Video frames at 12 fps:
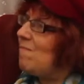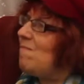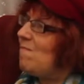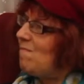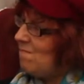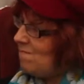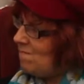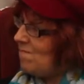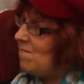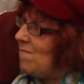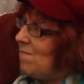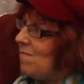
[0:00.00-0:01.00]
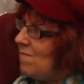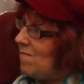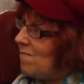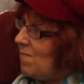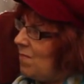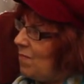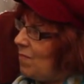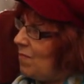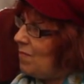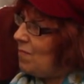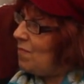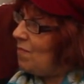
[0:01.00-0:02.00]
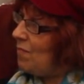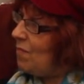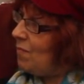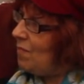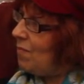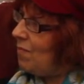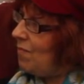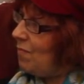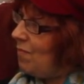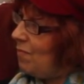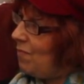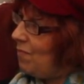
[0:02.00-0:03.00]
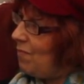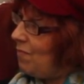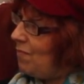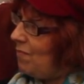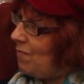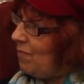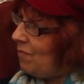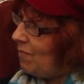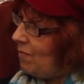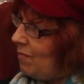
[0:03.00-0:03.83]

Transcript: [no speech]